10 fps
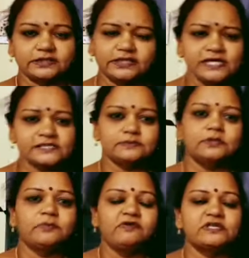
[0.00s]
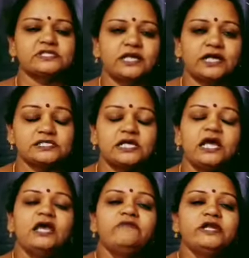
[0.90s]
Yes, in the previous class
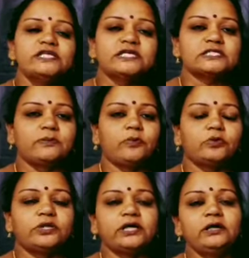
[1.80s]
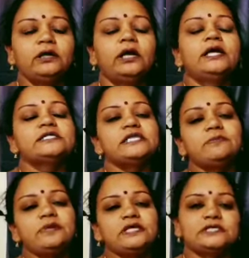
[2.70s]
we discussed about the sea
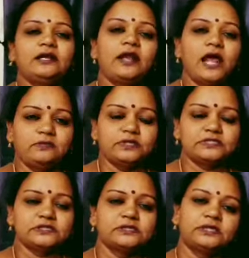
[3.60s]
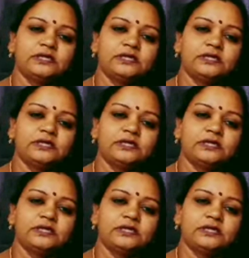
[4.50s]
breeze and land breeze.